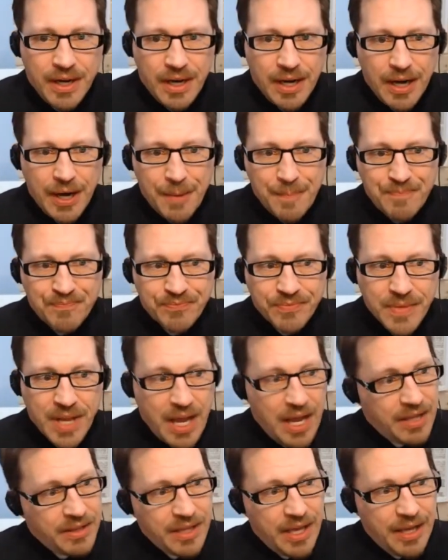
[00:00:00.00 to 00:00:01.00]
And
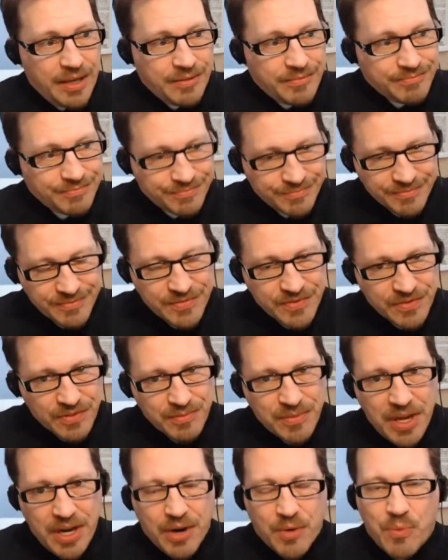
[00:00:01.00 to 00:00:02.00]
then
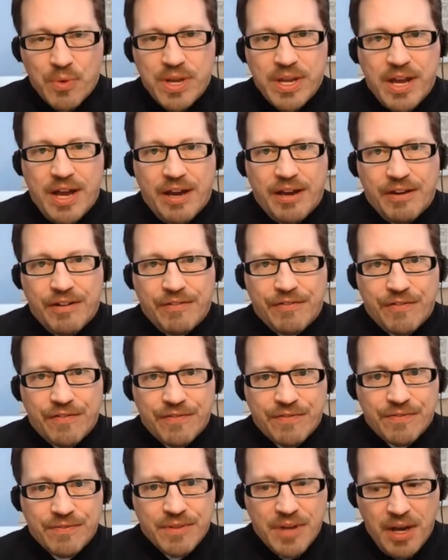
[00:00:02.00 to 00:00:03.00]
from there we have
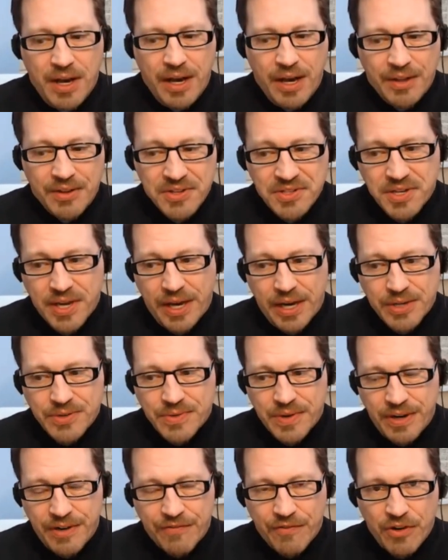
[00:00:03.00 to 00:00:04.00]
the Scottish
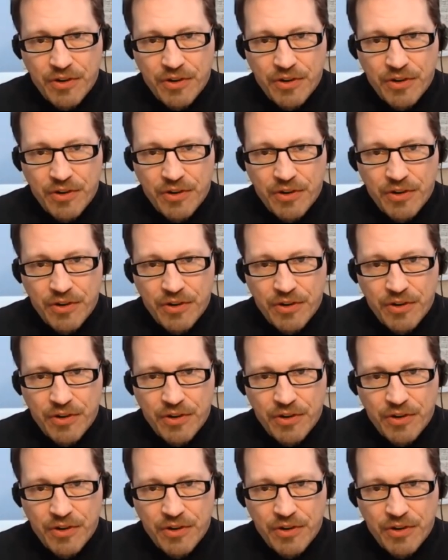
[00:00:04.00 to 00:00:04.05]
Rite of